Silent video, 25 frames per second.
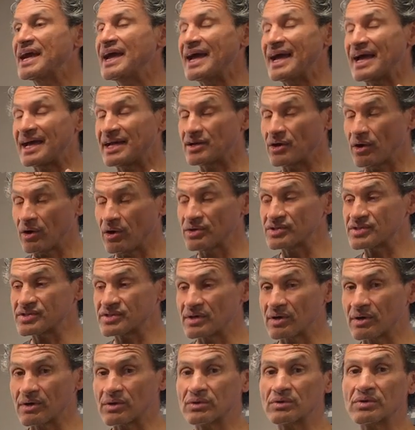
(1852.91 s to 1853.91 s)
And
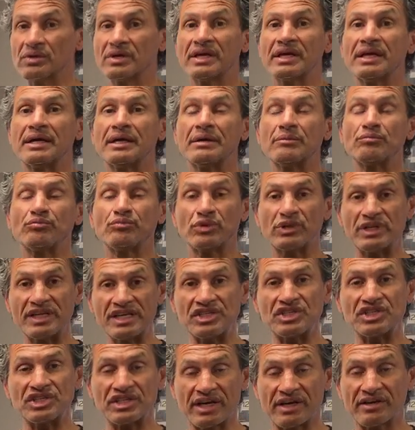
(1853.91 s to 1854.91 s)
also, please
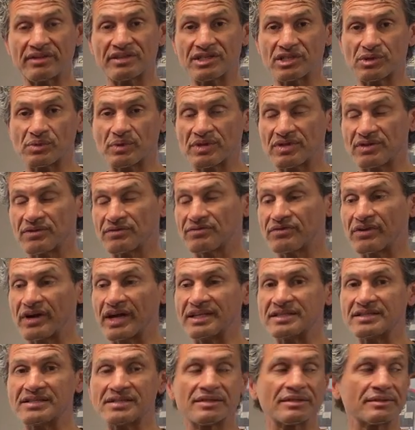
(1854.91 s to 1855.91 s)
share this with your
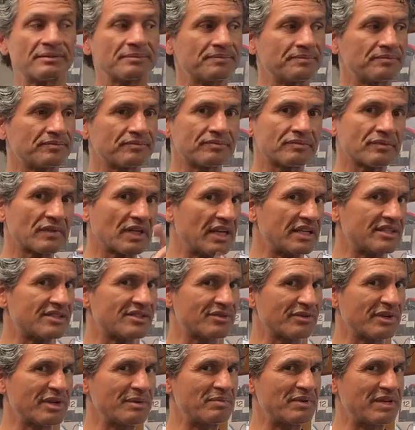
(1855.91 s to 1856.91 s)
friends. It's
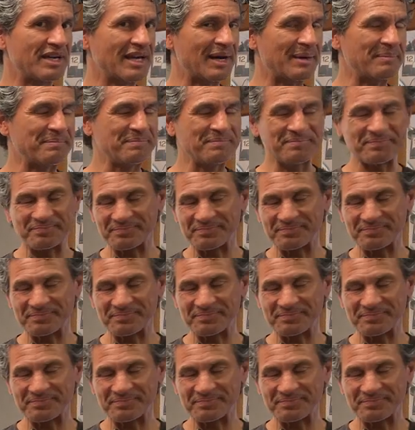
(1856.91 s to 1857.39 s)
3 p.m.